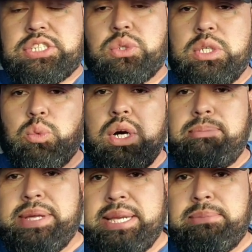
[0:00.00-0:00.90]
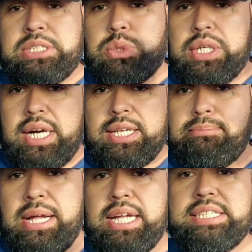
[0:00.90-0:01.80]
There's only one mediator between God
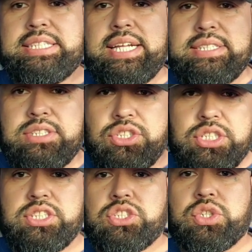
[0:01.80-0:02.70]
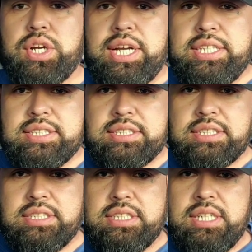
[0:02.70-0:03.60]
and man, and that is Jesus Christ.